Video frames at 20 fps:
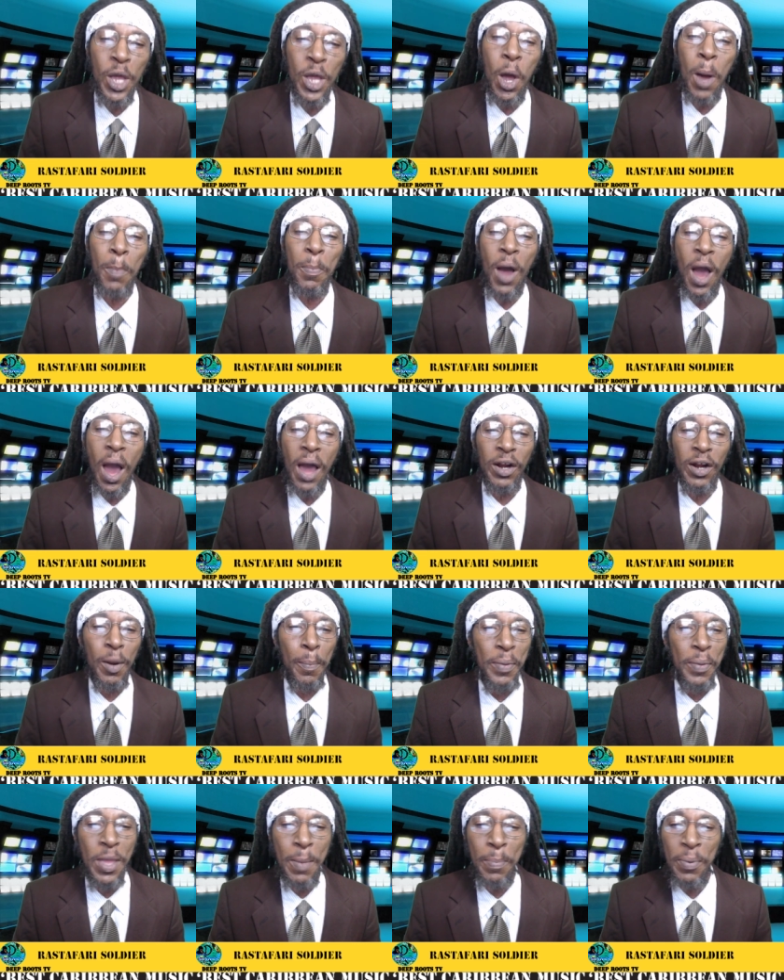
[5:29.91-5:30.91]
Big up all
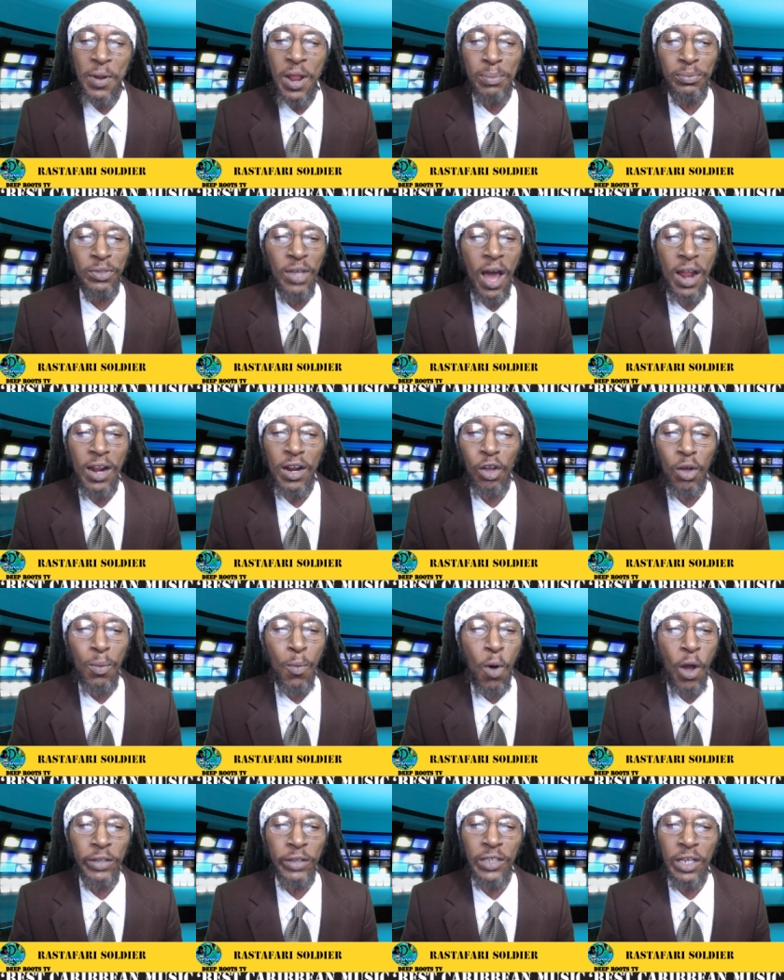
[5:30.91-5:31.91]
of the people, them all the
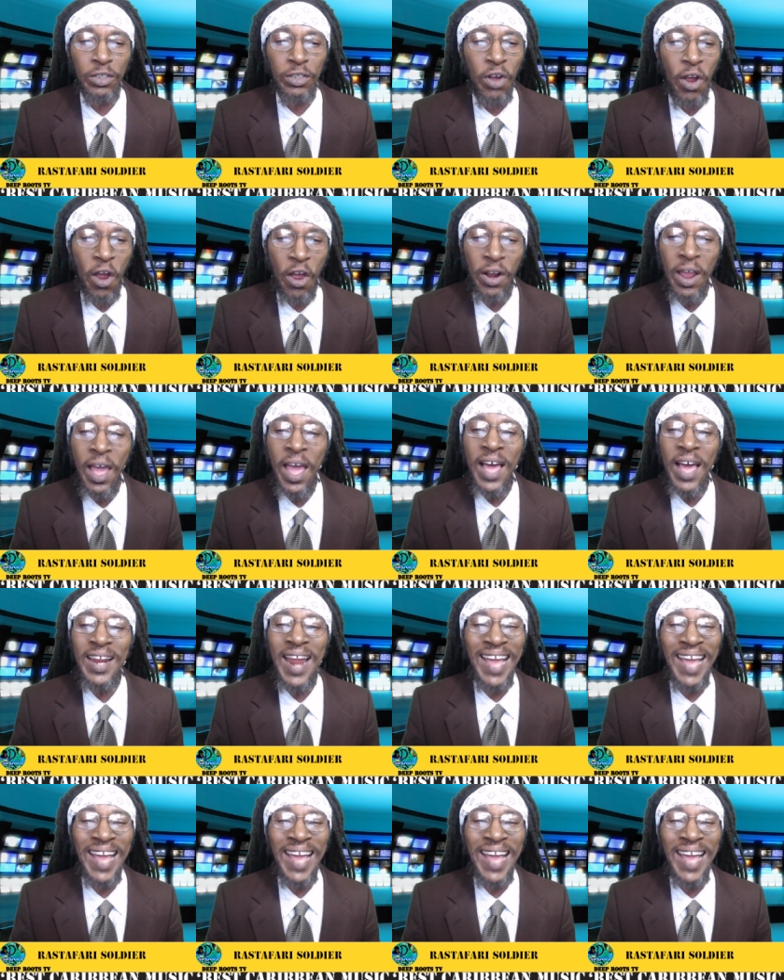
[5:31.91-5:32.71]
little boys and girls.